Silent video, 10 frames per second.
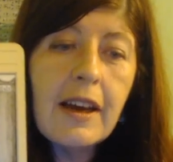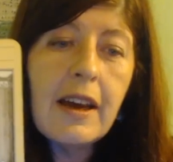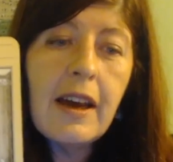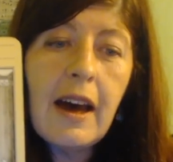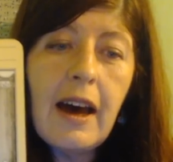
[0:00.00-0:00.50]

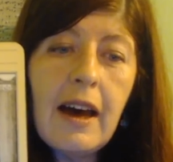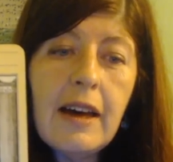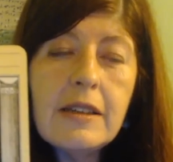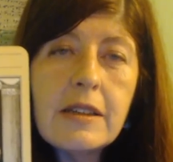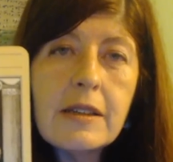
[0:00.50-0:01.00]
And
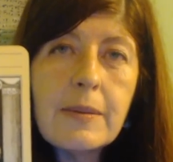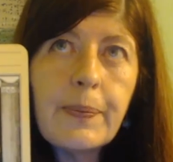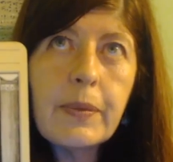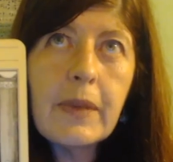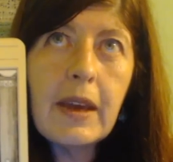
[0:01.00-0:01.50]

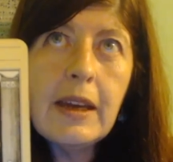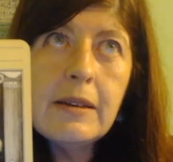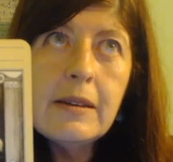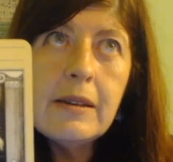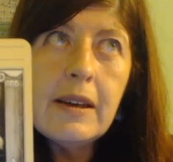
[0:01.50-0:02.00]
in
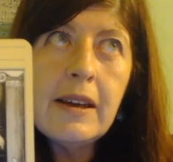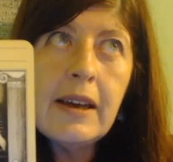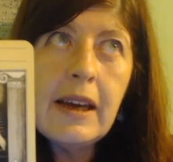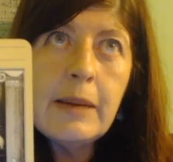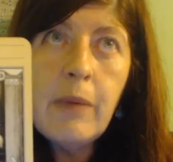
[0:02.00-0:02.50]

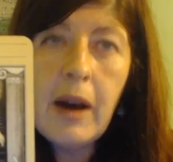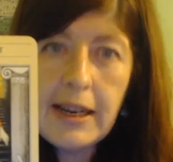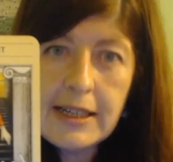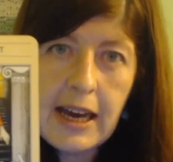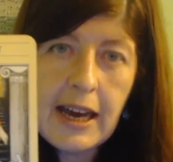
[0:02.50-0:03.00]
my
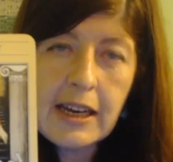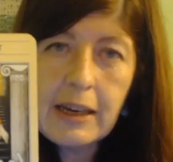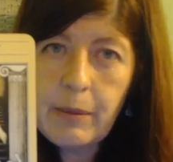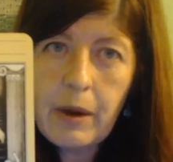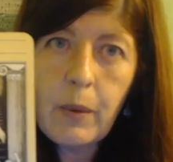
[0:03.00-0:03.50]
deck, in my
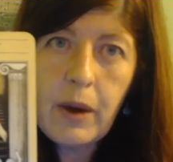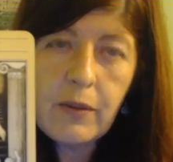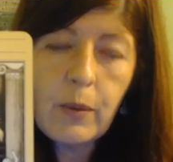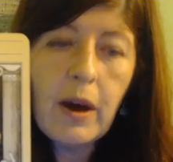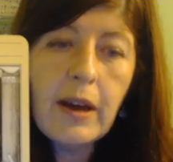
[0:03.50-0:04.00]
way of
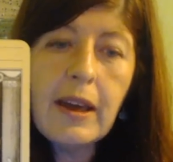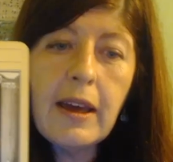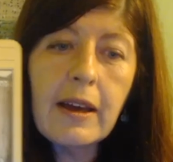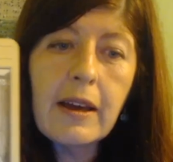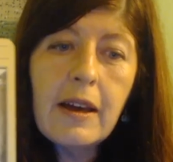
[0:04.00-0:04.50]
working,
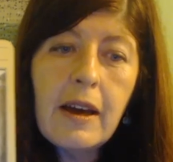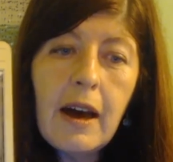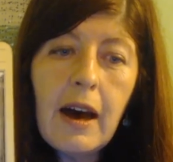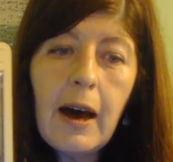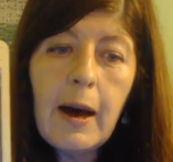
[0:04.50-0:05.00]

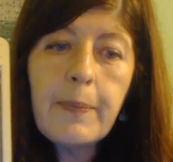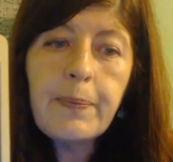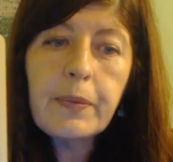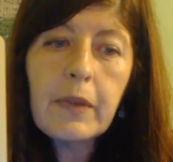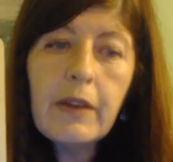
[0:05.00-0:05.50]

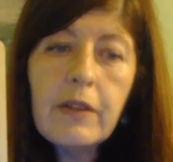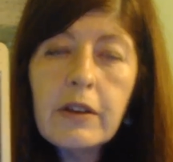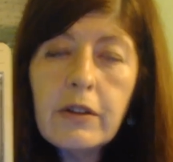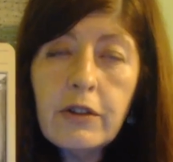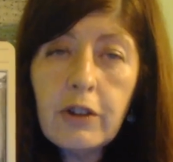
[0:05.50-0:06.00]
the
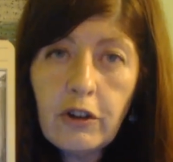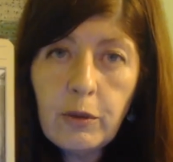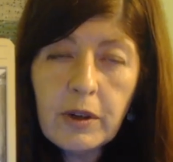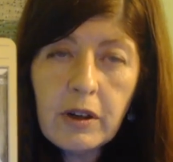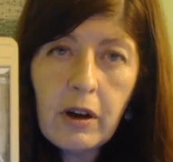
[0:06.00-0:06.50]
Judgment
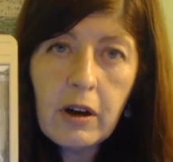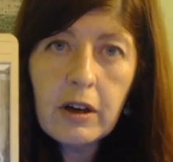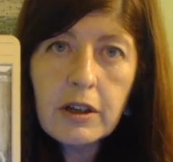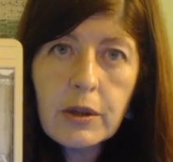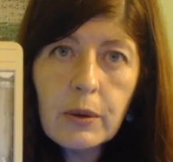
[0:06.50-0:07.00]
card
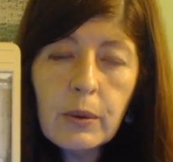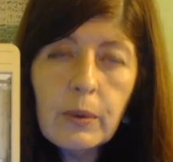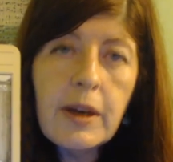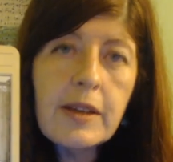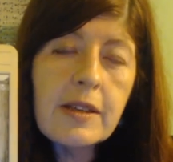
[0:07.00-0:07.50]
always
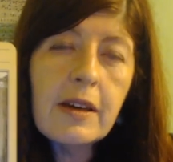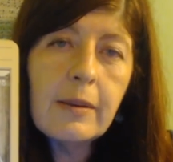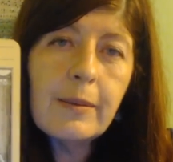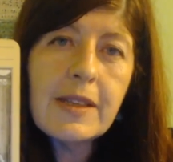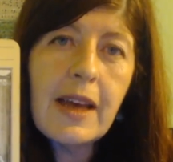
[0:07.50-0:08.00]
comes
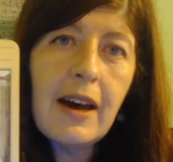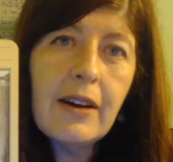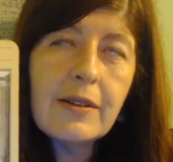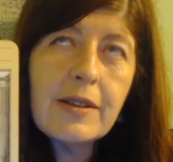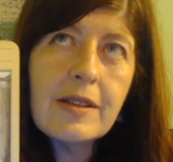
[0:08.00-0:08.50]
out